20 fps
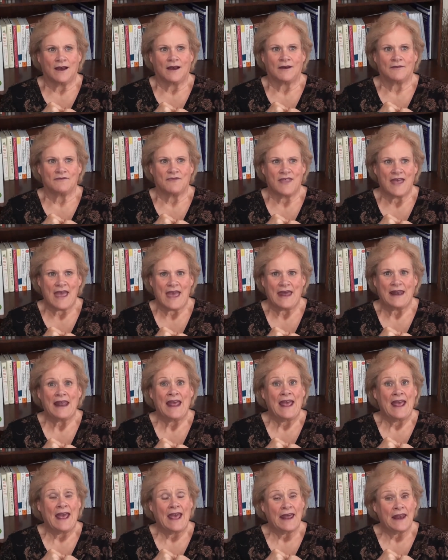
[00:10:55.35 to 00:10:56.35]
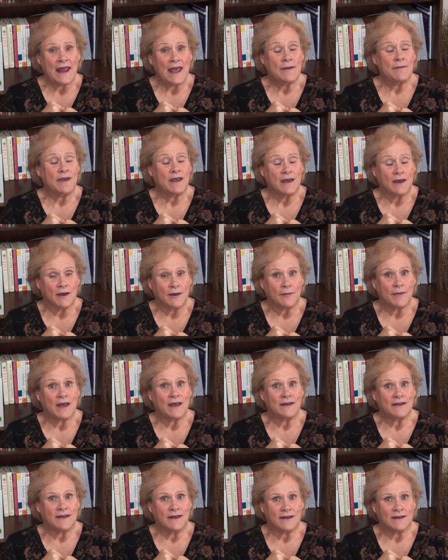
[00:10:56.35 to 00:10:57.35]
of that and I become
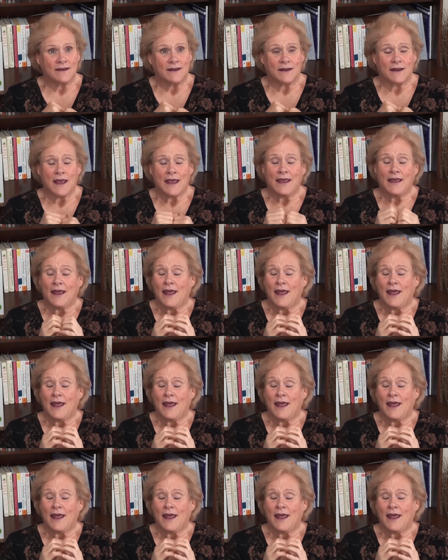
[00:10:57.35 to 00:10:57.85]
addicted,